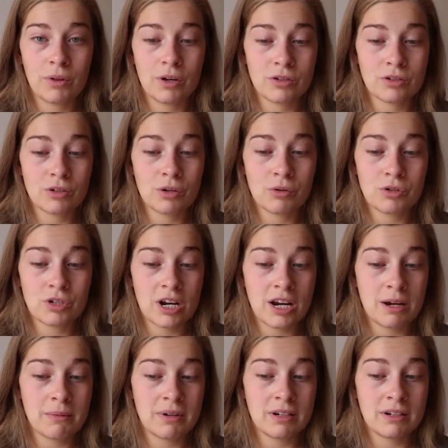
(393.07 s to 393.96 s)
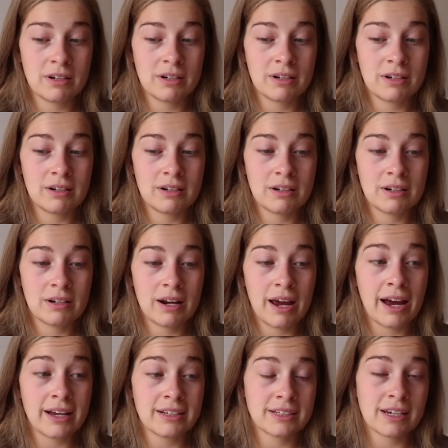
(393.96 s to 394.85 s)
There's no shame in
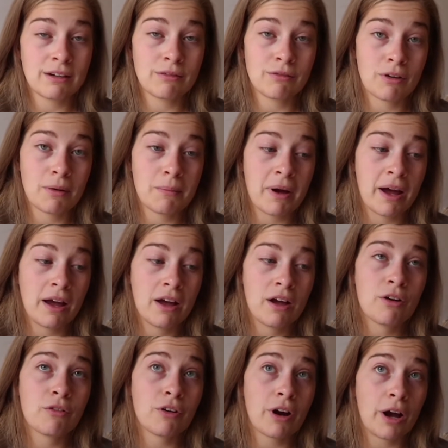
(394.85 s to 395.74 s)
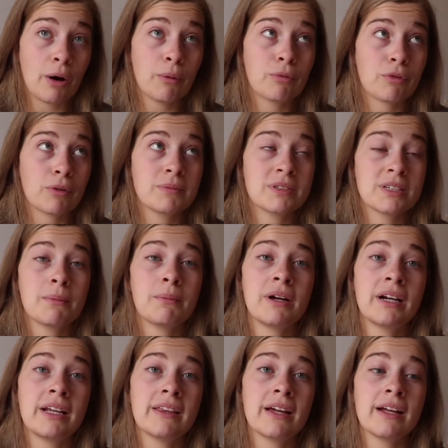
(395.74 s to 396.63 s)
asking for help from
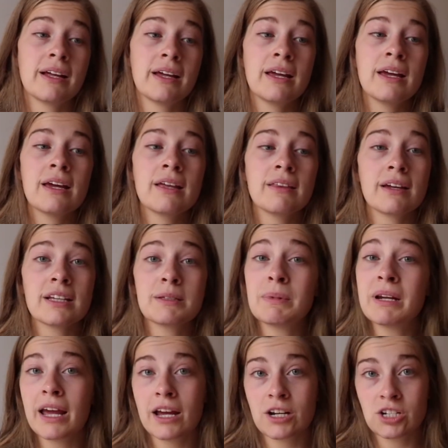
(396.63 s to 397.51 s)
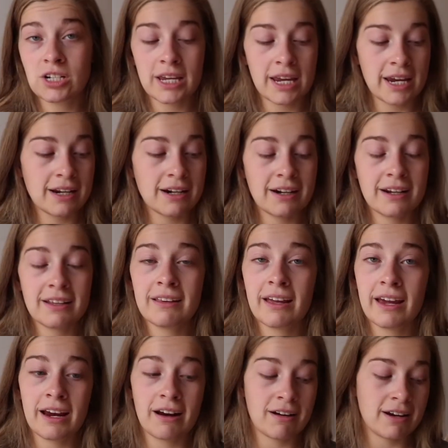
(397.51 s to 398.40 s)
somebody that has been educated in
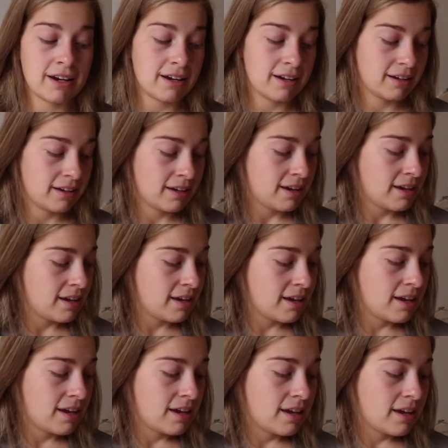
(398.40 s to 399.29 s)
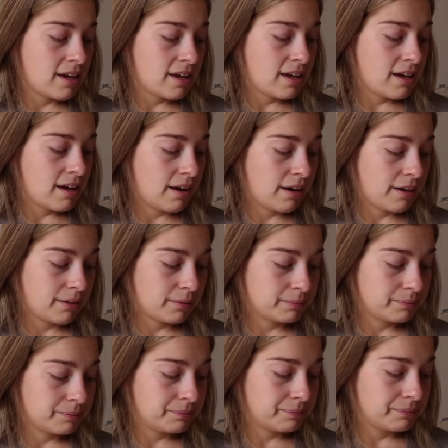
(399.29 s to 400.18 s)
the area.
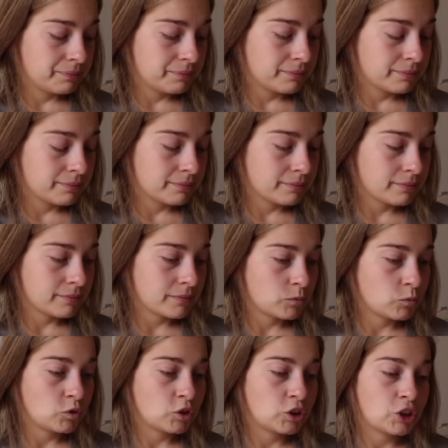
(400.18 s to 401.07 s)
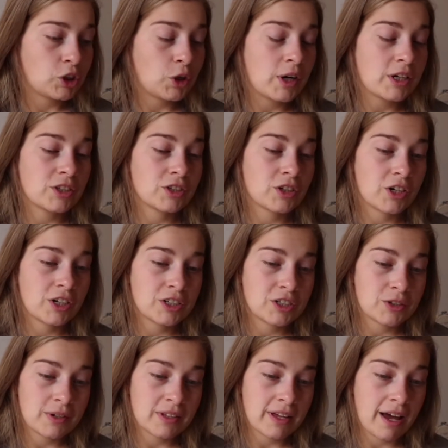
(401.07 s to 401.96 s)
And so I started
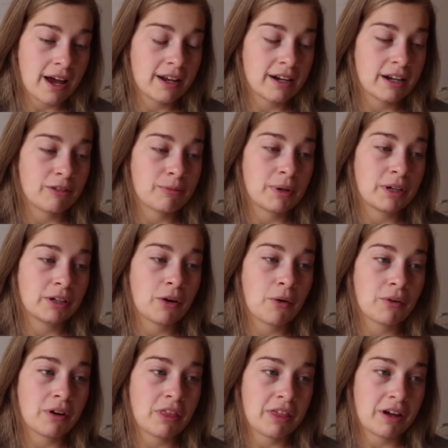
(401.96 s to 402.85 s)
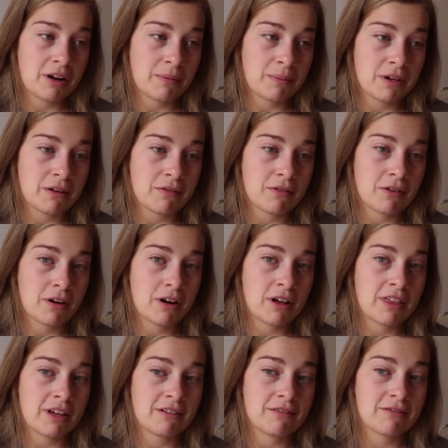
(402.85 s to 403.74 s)
doing that, and I've been going to therapy for I
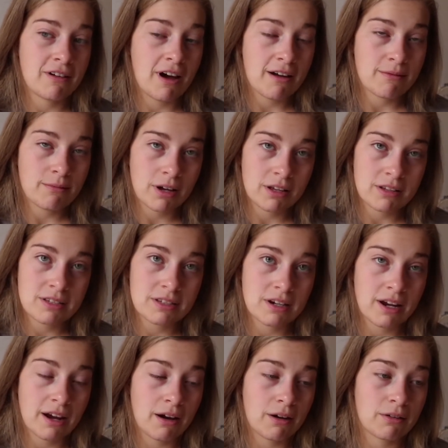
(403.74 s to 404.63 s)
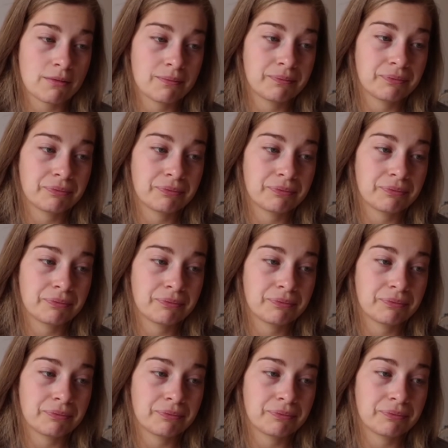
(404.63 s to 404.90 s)
think 5 months now.